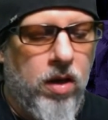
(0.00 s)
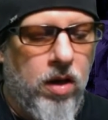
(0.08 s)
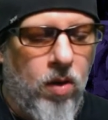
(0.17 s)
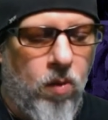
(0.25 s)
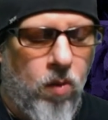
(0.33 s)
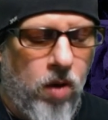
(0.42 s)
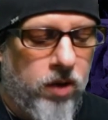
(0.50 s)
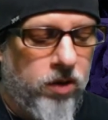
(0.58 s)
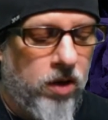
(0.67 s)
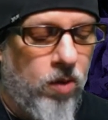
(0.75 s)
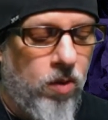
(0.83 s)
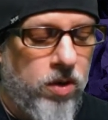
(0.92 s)
once,
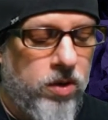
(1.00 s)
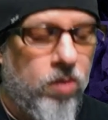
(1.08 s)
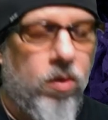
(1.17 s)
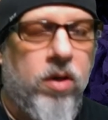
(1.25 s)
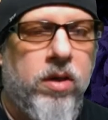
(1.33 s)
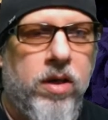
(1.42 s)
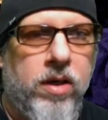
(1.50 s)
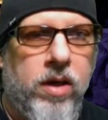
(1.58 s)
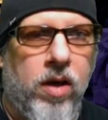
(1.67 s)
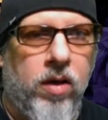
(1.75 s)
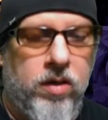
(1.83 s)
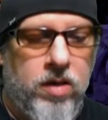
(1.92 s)
and it wasn't what the
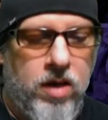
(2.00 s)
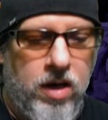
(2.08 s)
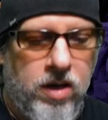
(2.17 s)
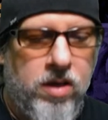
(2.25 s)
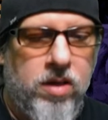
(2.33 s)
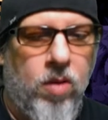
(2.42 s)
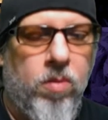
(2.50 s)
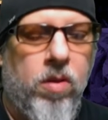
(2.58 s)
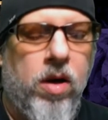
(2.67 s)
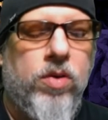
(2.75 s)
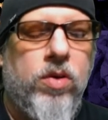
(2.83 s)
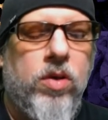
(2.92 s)
adults did so
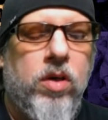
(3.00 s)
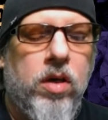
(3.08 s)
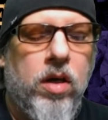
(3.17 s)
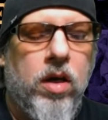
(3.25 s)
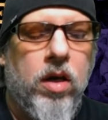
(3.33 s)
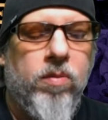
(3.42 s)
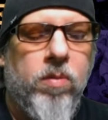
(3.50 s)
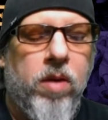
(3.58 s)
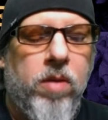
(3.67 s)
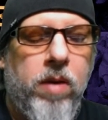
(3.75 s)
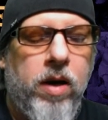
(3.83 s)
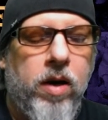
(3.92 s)
much of my
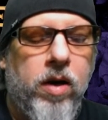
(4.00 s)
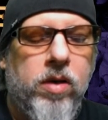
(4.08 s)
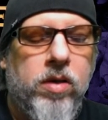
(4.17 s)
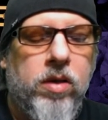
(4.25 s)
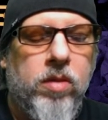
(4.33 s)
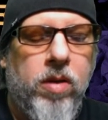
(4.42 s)
parents.